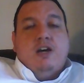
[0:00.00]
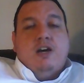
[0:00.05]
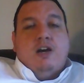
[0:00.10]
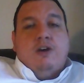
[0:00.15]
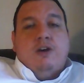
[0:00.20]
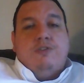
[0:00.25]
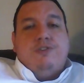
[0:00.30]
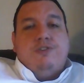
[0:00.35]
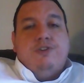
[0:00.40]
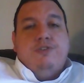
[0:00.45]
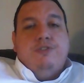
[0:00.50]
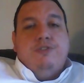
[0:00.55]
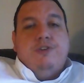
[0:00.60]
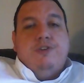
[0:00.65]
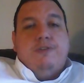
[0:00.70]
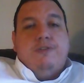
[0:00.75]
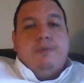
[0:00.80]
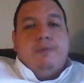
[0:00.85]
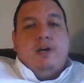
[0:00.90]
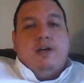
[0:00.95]
Also,
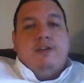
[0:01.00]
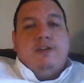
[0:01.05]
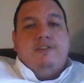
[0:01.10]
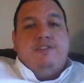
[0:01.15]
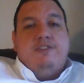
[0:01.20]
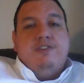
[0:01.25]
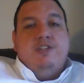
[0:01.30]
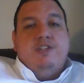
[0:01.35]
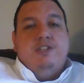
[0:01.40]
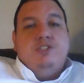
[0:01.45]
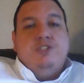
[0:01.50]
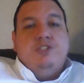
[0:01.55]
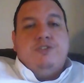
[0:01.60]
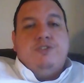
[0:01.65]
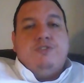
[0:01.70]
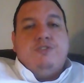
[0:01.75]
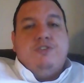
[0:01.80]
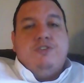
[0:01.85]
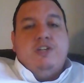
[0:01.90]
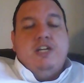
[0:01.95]
this policy
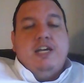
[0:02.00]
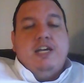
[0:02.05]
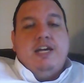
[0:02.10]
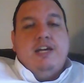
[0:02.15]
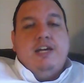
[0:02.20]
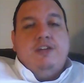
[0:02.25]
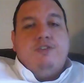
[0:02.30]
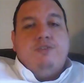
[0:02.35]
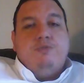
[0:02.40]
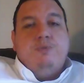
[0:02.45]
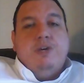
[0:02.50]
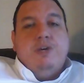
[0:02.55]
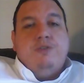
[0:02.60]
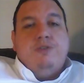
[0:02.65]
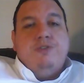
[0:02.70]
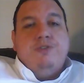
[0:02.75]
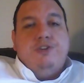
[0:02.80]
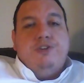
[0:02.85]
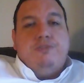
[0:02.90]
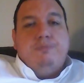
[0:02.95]
generally has a
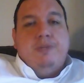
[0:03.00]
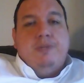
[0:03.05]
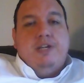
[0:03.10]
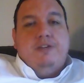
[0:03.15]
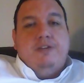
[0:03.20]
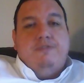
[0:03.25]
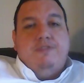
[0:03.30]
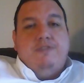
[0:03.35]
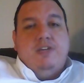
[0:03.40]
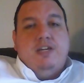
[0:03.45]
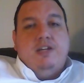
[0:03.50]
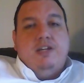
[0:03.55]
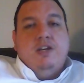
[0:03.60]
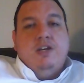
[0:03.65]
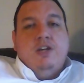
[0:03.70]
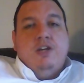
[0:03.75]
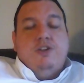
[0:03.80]
wellness benefit.